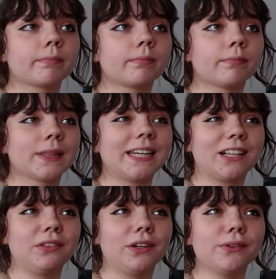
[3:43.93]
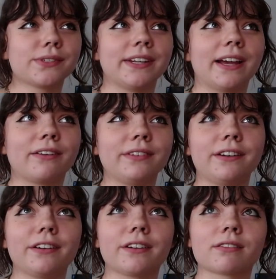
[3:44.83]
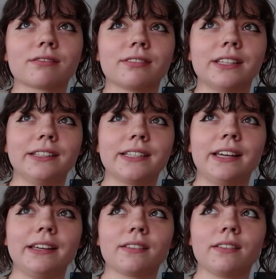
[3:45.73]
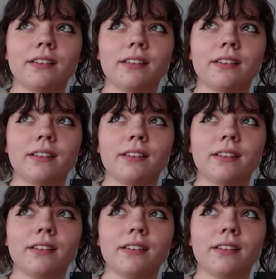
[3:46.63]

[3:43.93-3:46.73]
But then it closed down later in the day.